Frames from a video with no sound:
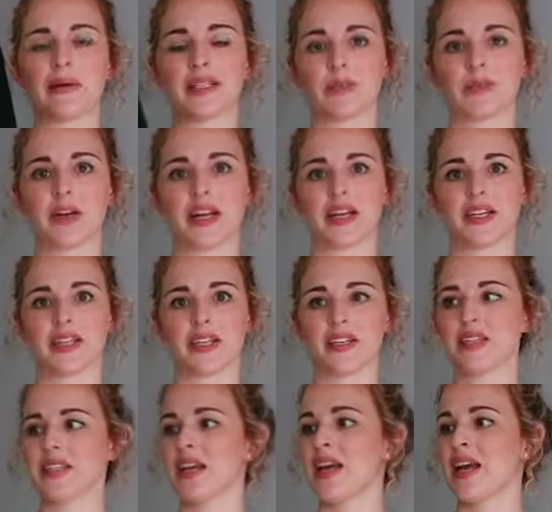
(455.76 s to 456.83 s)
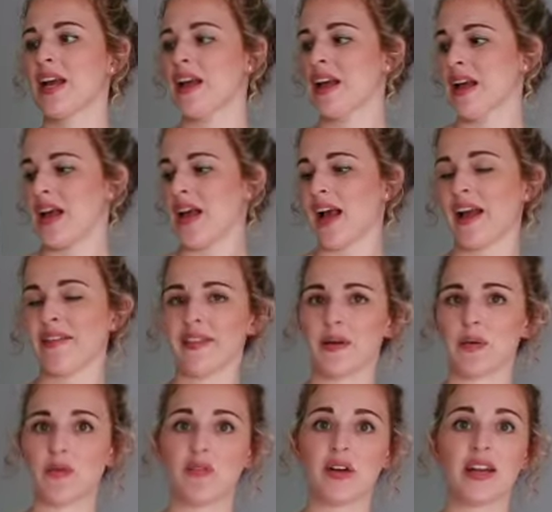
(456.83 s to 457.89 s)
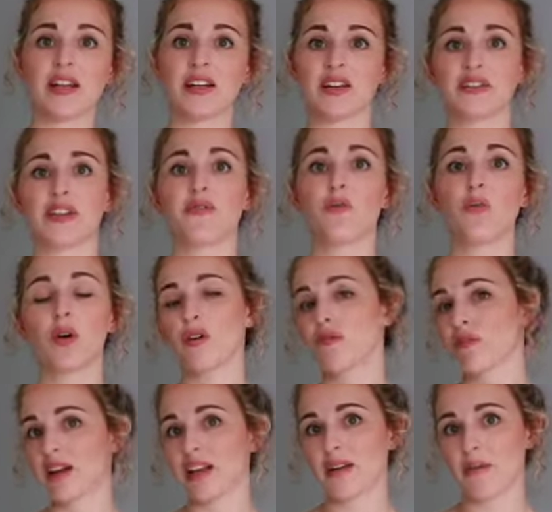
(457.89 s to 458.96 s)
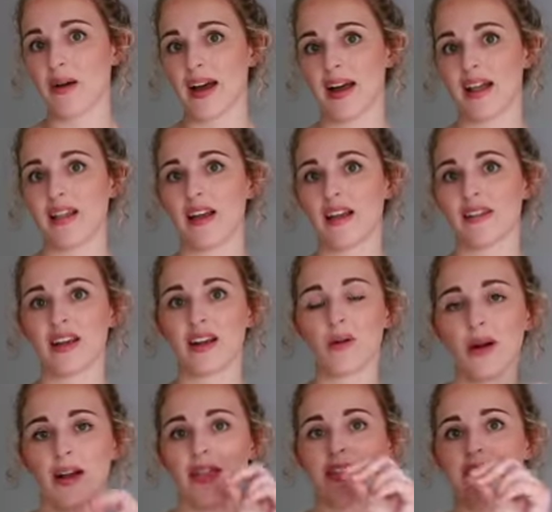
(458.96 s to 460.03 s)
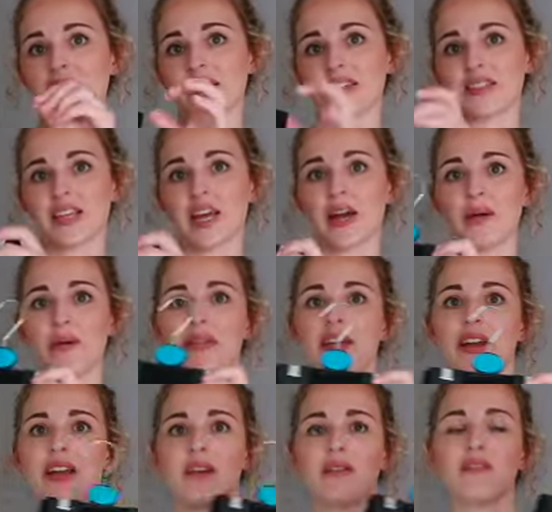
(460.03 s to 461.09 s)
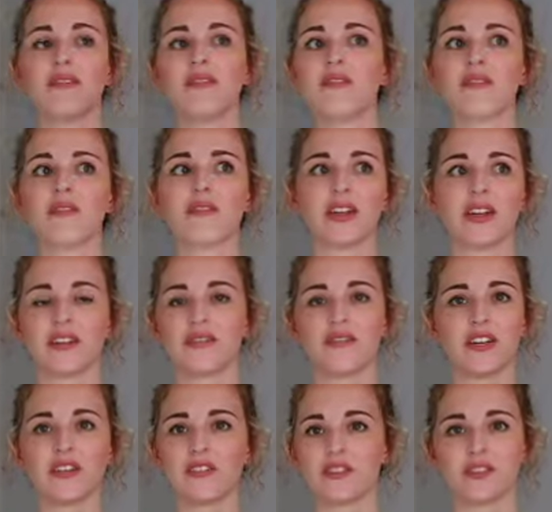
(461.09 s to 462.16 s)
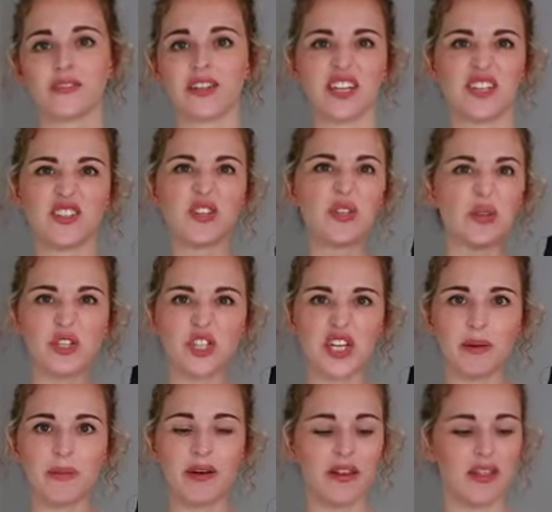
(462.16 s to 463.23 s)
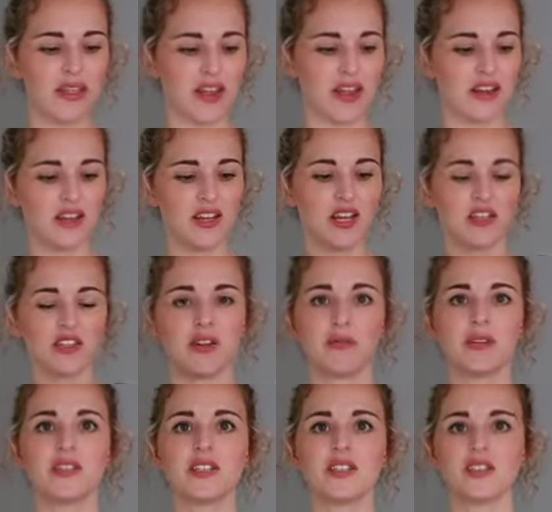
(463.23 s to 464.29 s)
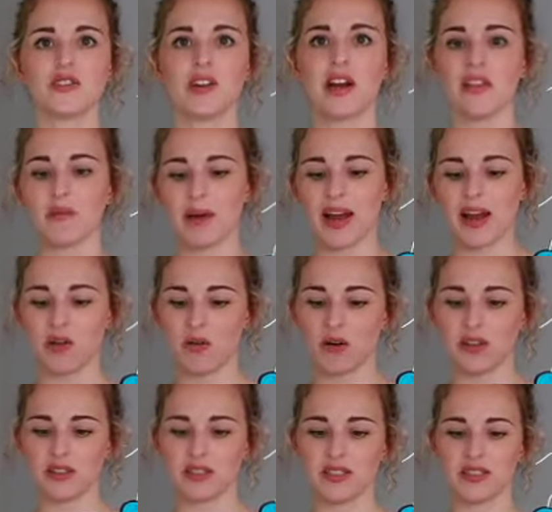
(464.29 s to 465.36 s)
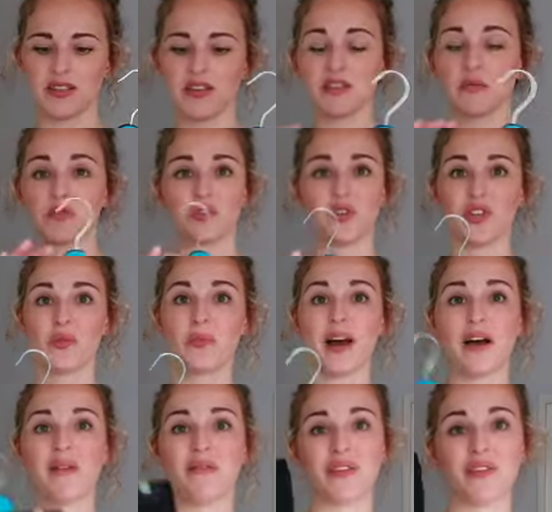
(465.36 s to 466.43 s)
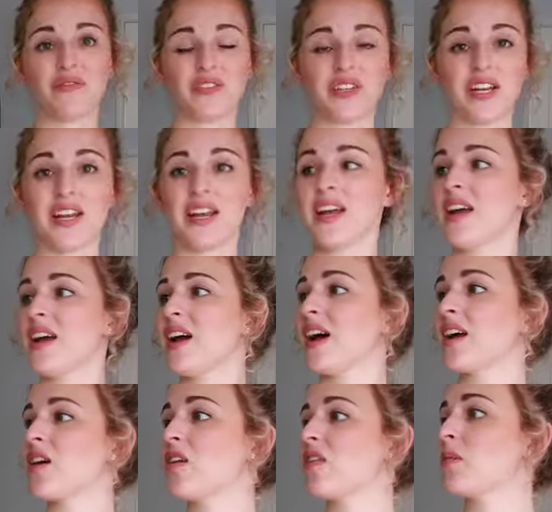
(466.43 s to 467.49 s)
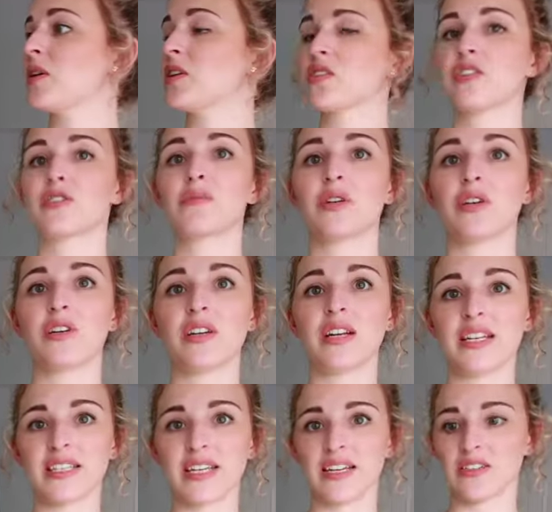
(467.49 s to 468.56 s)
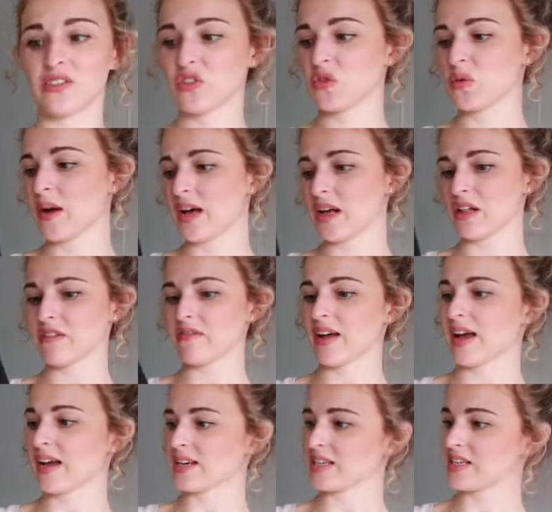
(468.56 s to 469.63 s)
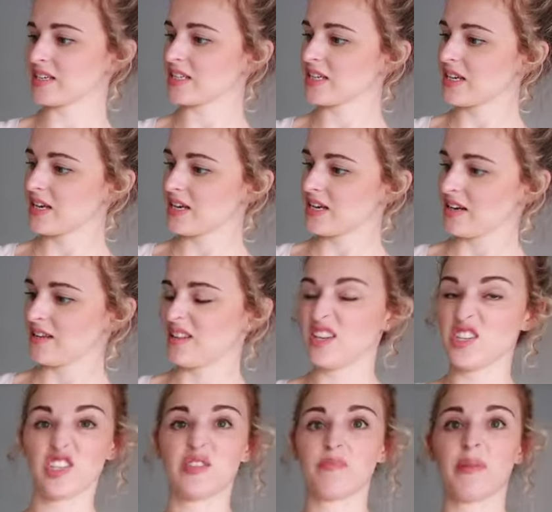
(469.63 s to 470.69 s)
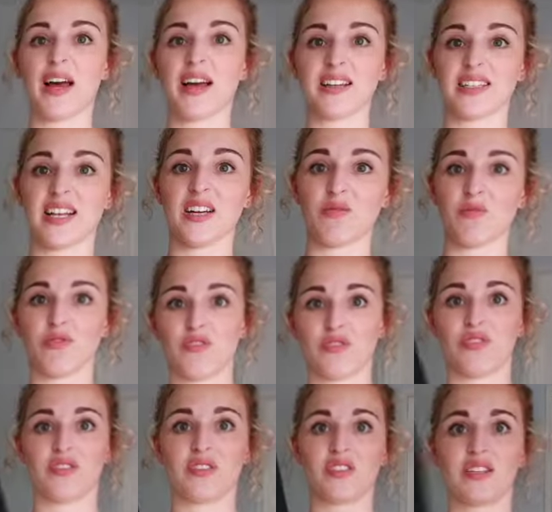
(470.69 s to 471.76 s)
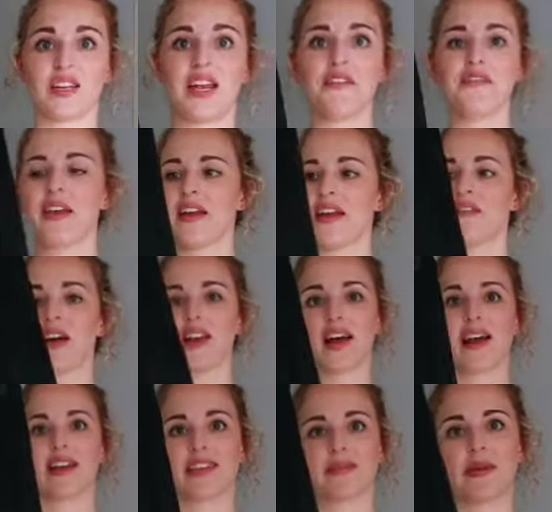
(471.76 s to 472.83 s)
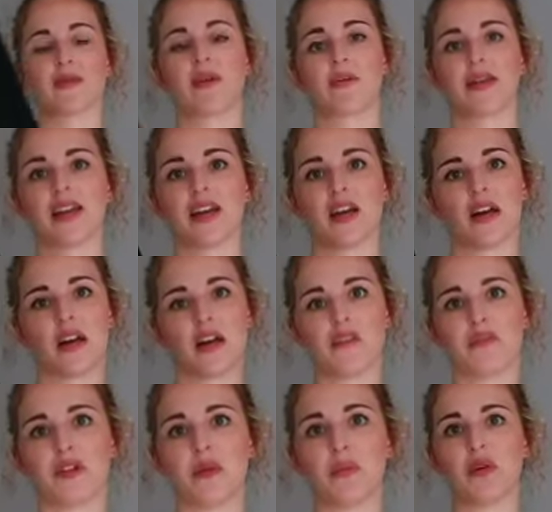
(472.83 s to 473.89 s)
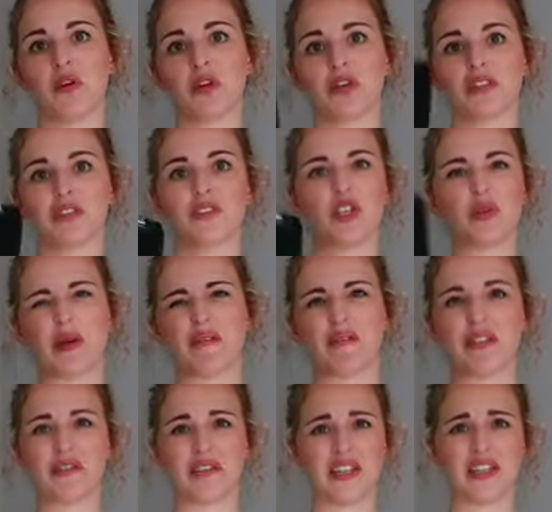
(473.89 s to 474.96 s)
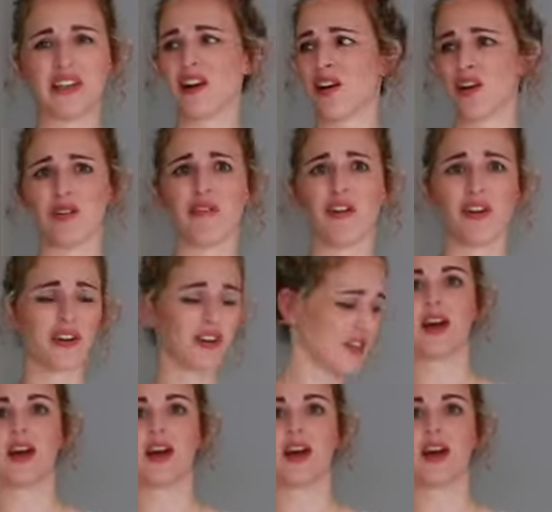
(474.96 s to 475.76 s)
I was pregnant and they were really good. They've worn really well and they're quite thick, so they don't like feel like too cheap and thin. So I wanted to try the black ones. So these were £2.50. I got them in a small, a 10 to 12, and they're just black cycle shorts. If I like them, I'll probably get a few more because £2.50, you can't go wrong.